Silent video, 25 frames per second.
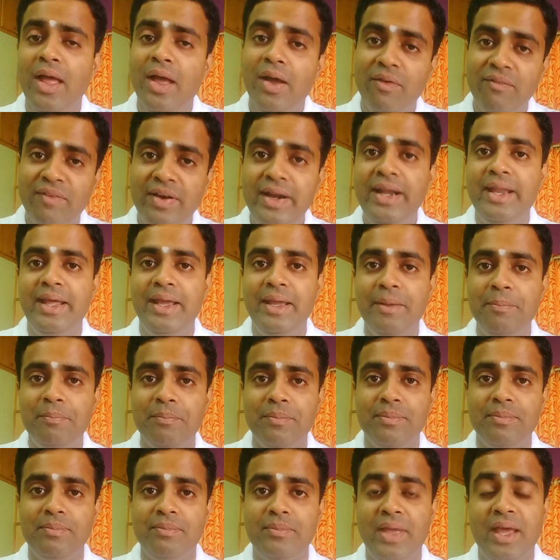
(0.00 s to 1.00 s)
One
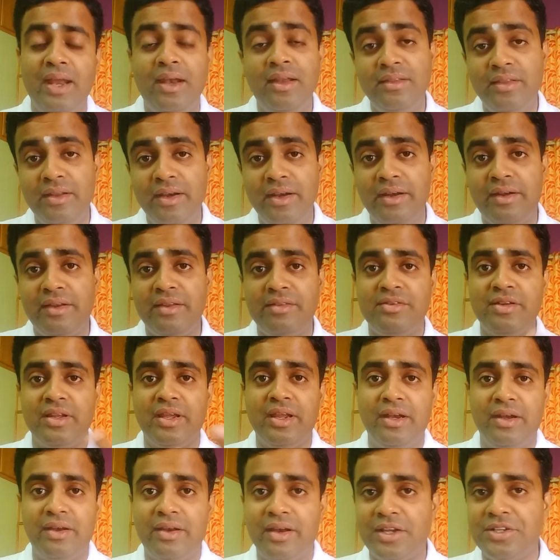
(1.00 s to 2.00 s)
day, another interesting
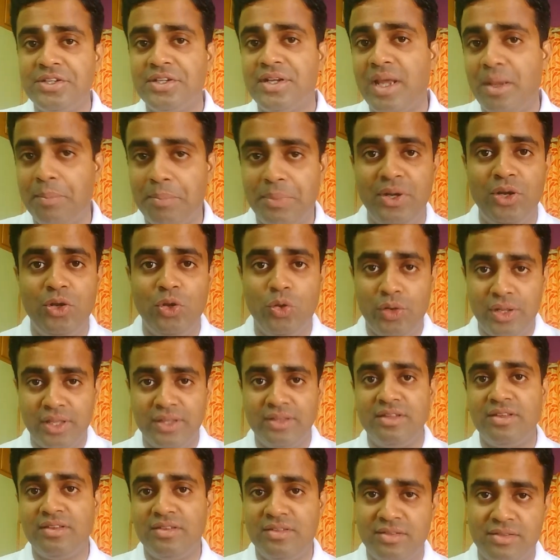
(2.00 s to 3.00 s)
interaction happened
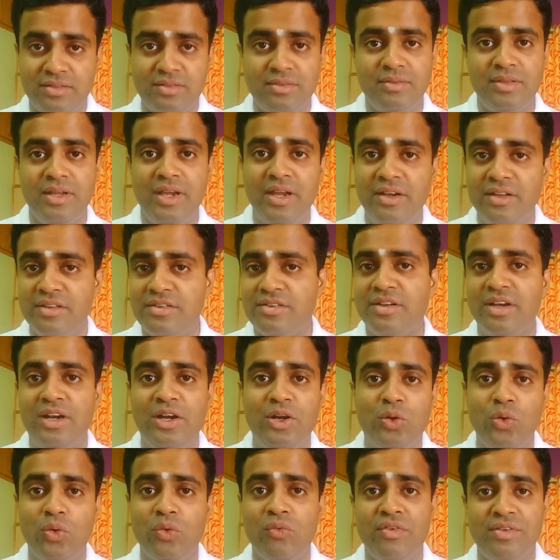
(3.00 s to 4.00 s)
during this
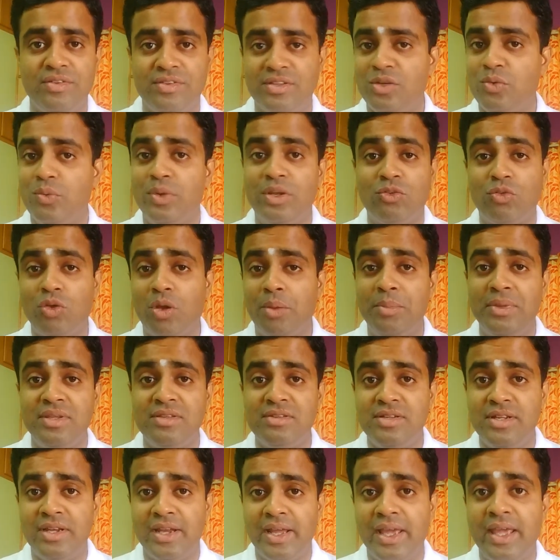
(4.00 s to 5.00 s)
industrial tour visit when Swami is
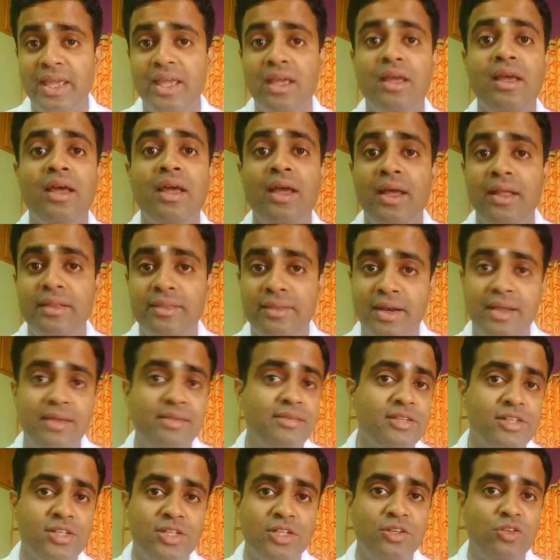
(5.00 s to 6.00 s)
denying Trayee
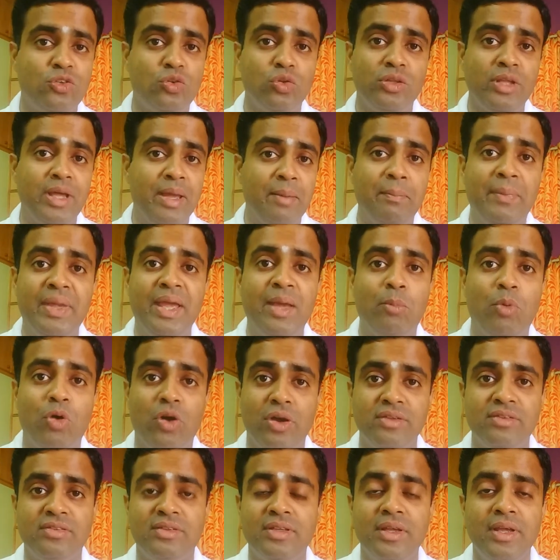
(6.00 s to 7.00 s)
sessions to the MBA
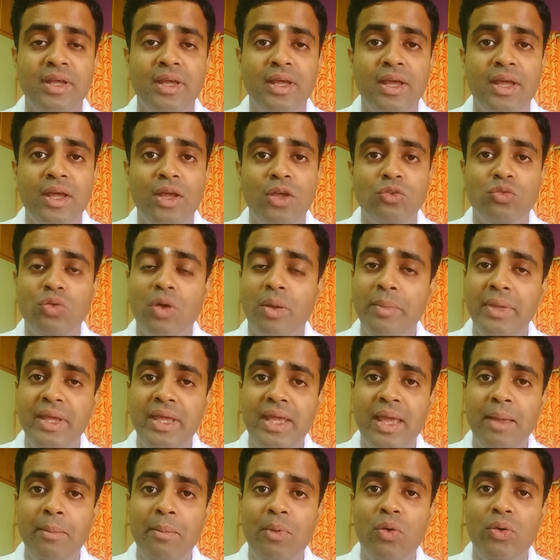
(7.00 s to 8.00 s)
boys, Swami
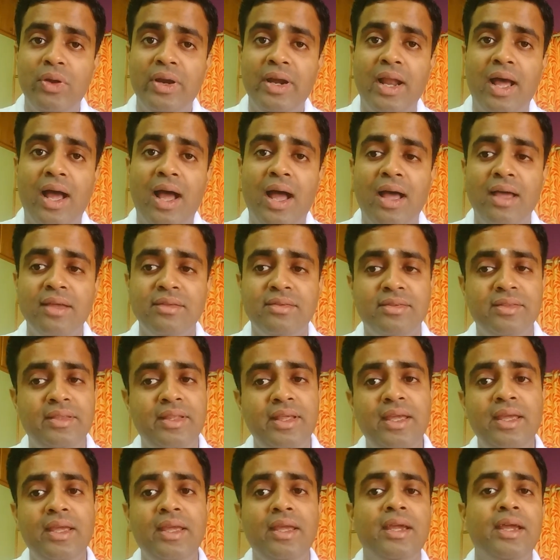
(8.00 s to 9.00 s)
came out and asked
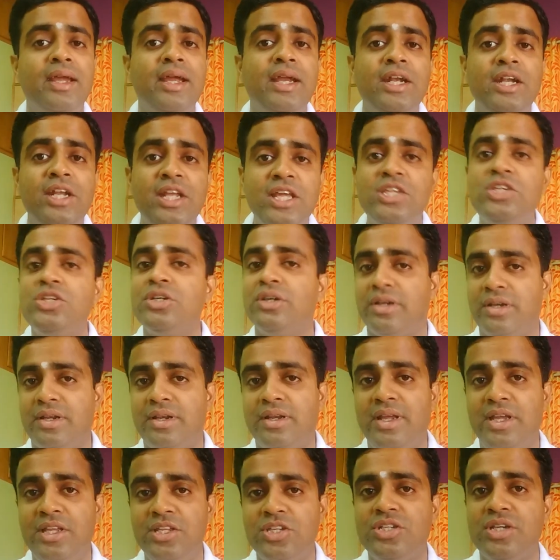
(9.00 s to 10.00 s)
the teacher
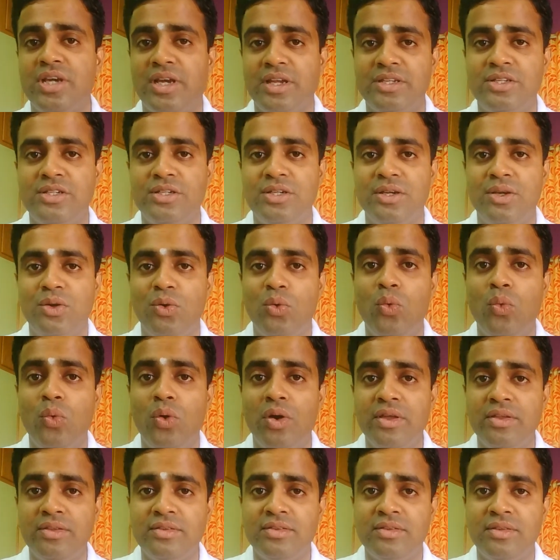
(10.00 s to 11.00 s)
in charge, who
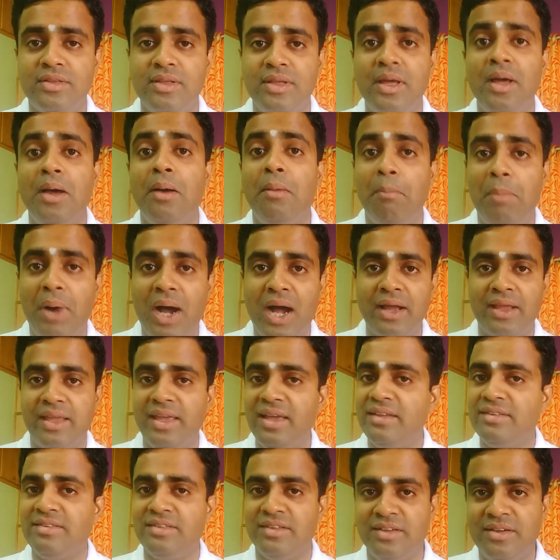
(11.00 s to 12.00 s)
was
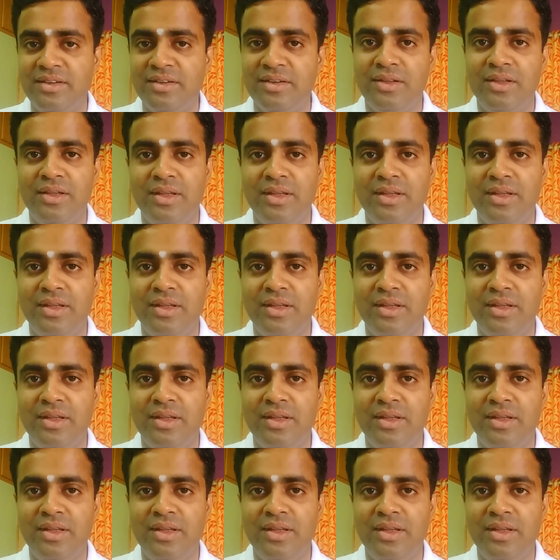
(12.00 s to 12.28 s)
Bhagia sir.